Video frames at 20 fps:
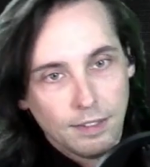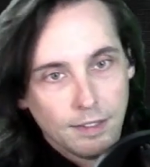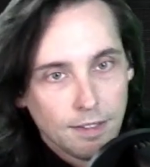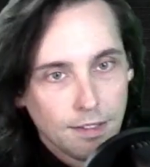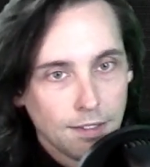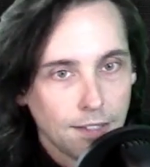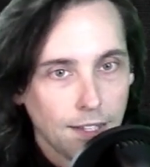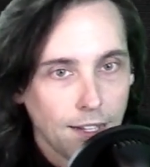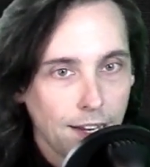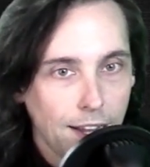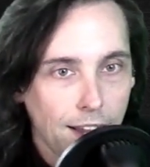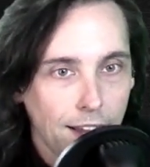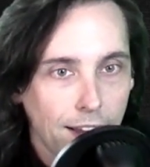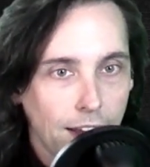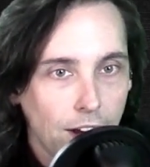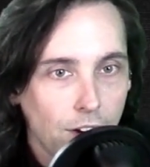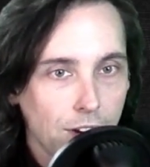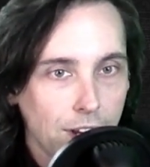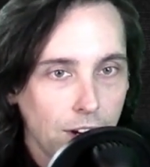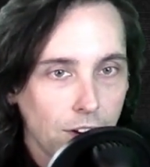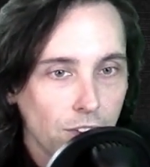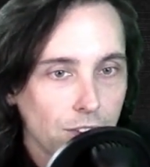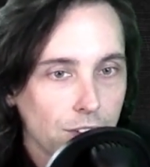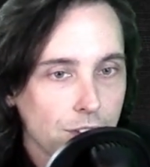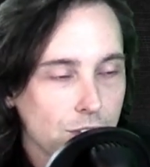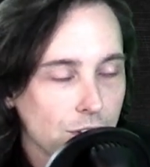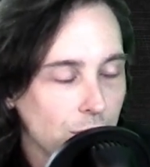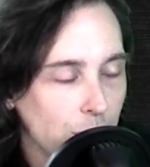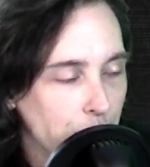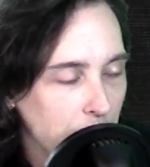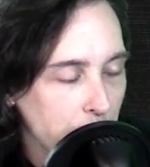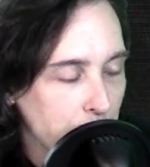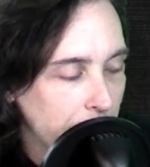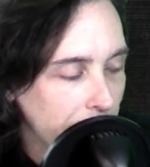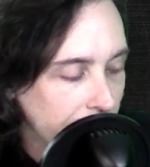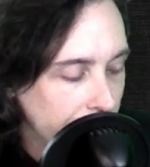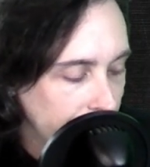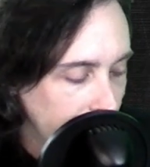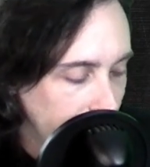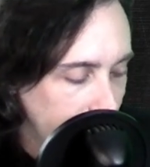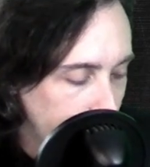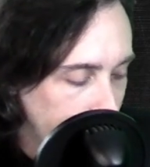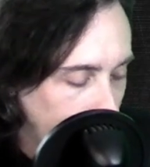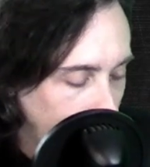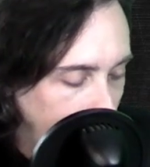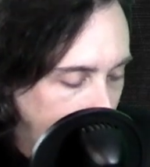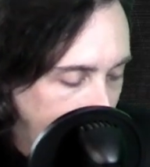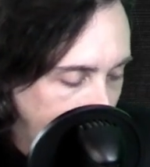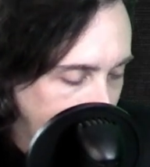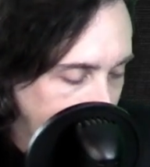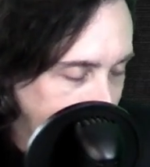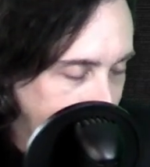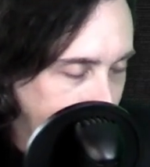that hang out here and listen to me bitch and complain.